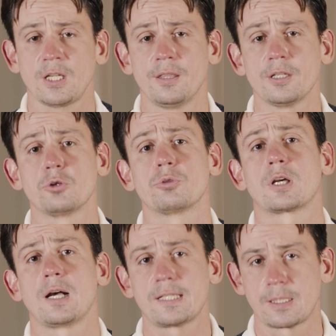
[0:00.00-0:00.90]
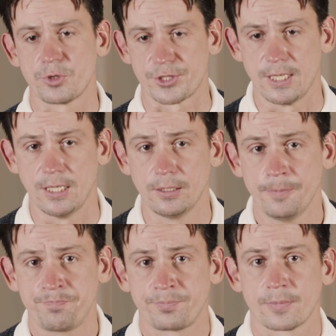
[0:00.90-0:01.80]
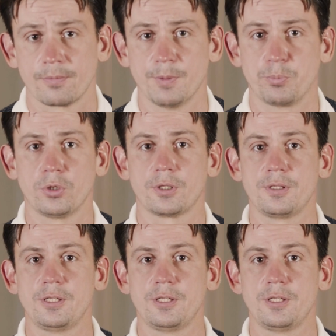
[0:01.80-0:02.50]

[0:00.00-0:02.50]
And then on the customer side, the product